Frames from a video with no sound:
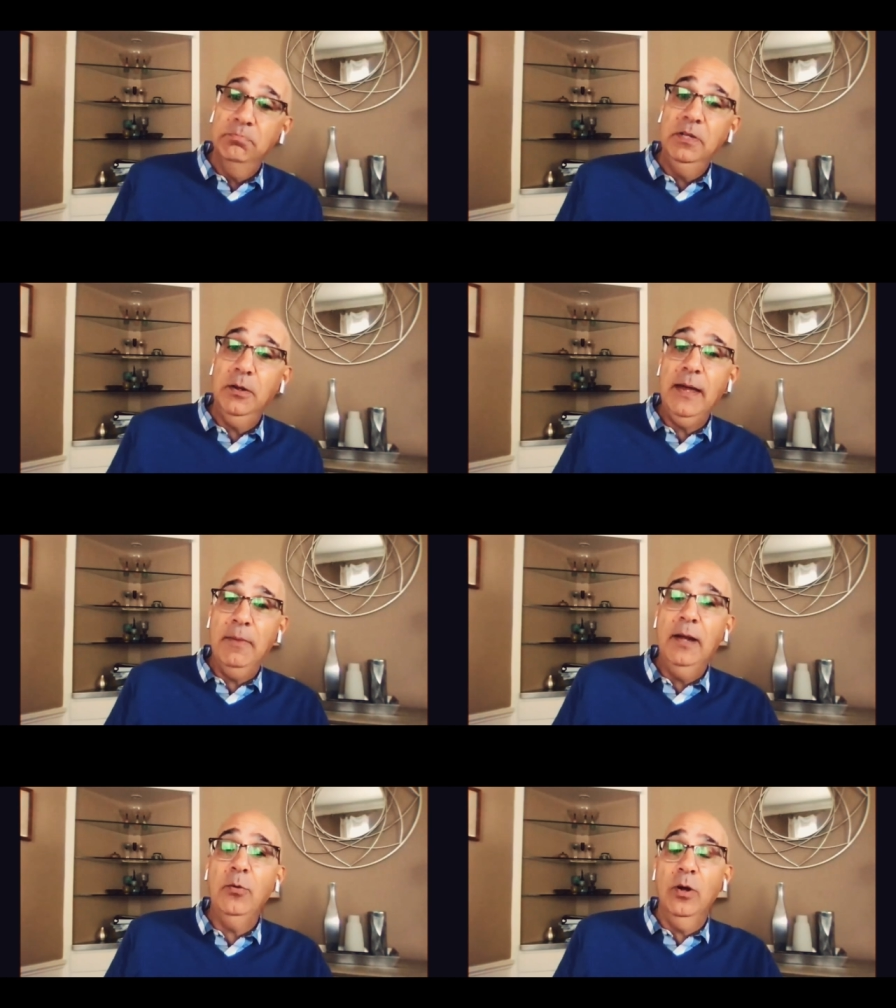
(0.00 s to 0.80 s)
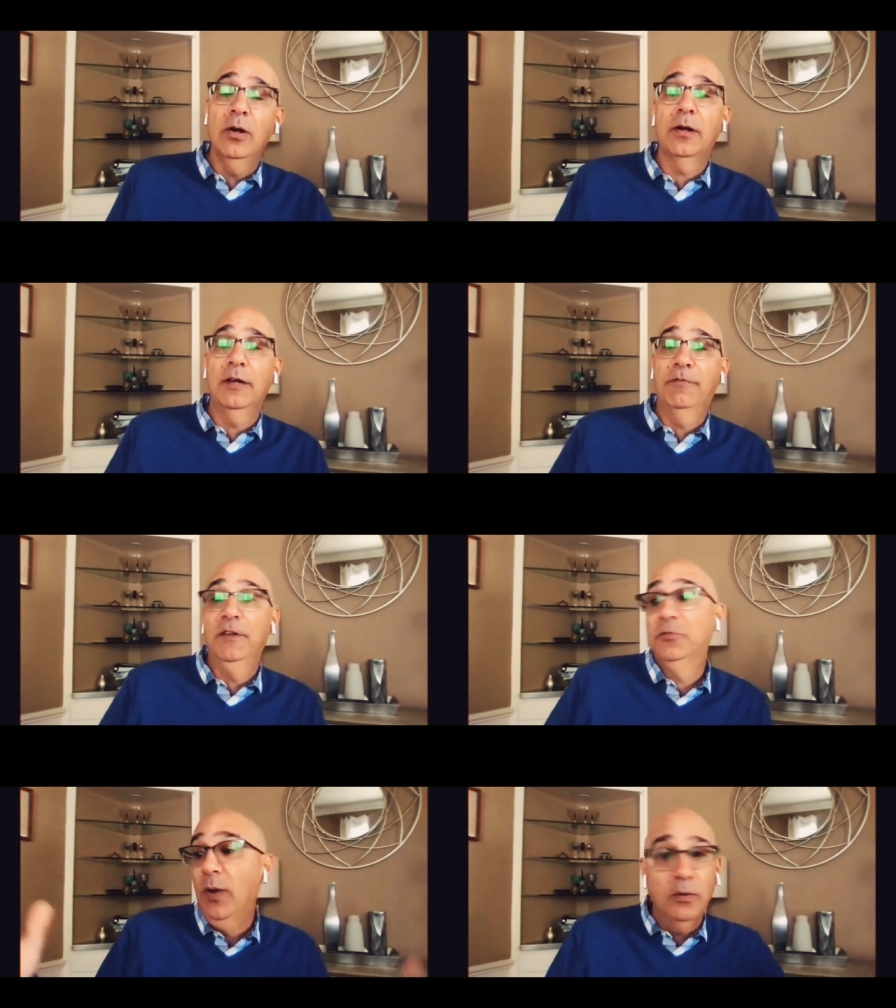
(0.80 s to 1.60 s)
you know, that might work if
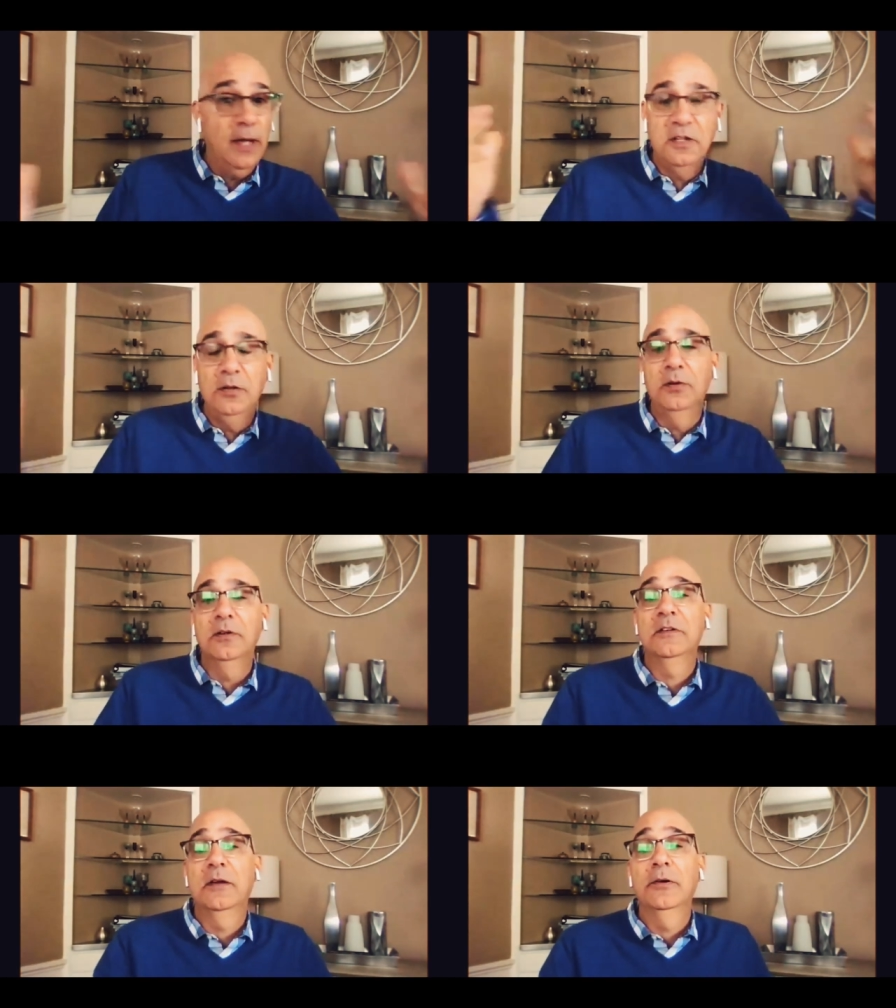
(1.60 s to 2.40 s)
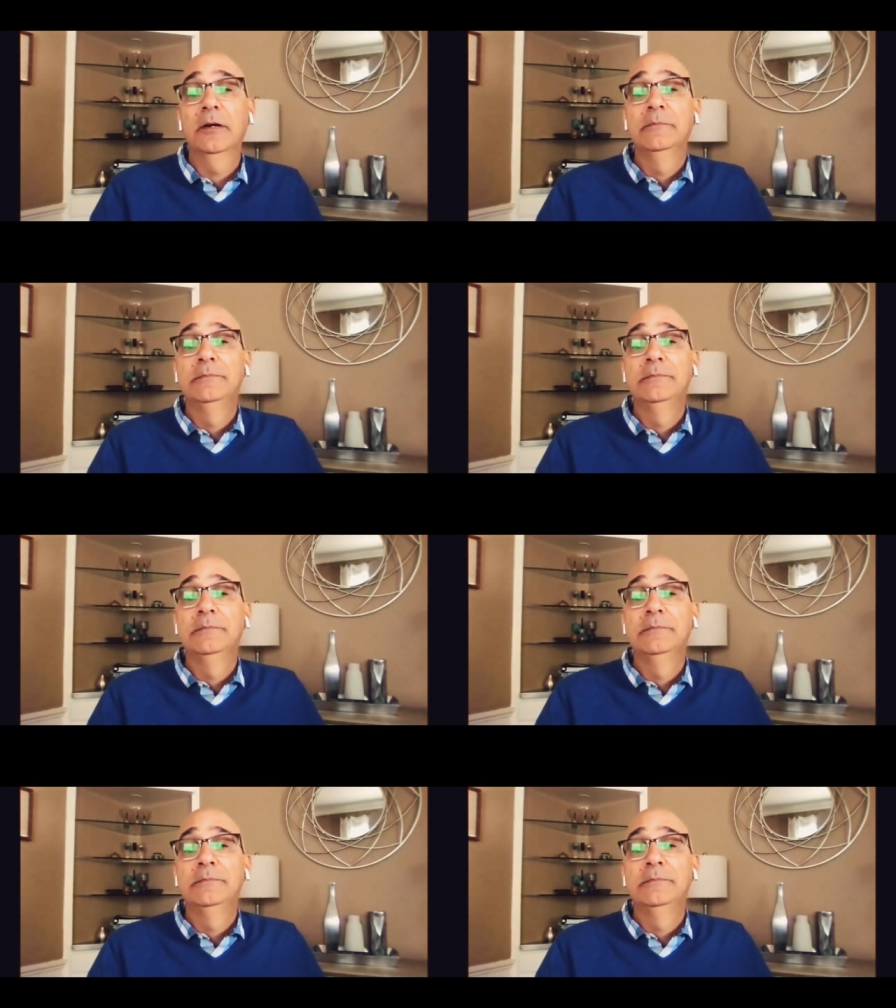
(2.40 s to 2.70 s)
it's well executed, et cetera?